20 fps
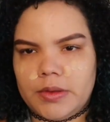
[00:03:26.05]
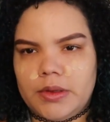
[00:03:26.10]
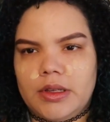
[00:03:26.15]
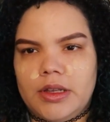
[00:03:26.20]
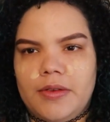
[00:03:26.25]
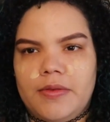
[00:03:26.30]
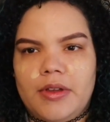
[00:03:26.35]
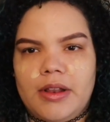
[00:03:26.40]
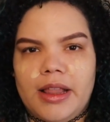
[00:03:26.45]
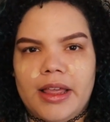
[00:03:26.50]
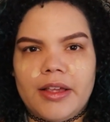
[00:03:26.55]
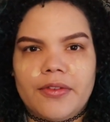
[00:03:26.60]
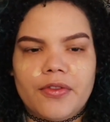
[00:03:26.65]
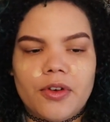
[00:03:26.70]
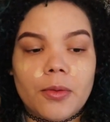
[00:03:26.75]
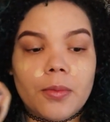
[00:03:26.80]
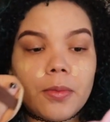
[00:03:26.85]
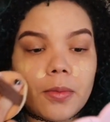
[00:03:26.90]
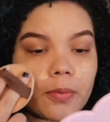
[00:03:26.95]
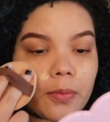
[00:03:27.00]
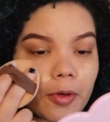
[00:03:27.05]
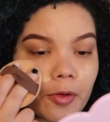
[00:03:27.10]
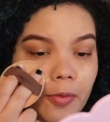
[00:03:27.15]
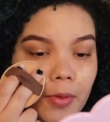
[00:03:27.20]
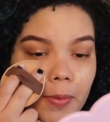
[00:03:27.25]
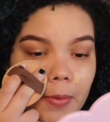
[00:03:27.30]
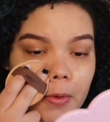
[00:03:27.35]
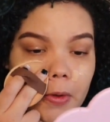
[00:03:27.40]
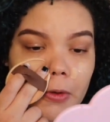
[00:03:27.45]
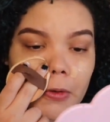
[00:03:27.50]
Even like for
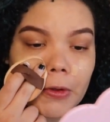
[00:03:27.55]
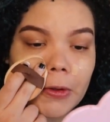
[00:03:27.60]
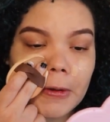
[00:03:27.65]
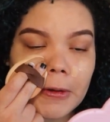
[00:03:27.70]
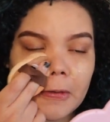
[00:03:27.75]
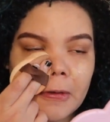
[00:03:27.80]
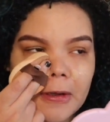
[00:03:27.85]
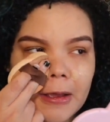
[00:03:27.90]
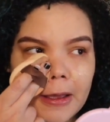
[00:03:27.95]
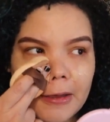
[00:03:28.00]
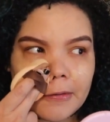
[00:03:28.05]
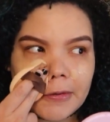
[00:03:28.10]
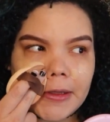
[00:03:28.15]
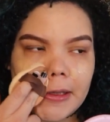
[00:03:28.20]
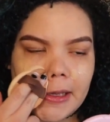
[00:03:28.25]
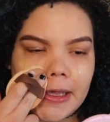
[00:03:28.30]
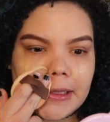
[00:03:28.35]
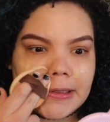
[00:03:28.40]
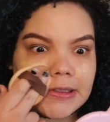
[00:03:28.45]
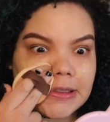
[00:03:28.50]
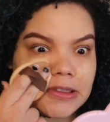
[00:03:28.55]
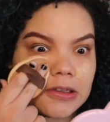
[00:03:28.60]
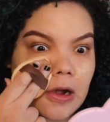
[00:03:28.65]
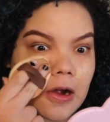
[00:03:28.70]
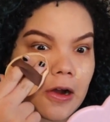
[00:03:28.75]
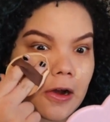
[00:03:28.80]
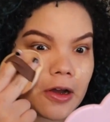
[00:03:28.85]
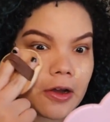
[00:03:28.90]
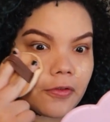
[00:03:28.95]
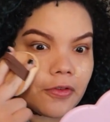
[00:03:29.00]
people who don't even have kids, it's
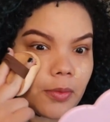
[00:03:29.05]
hard.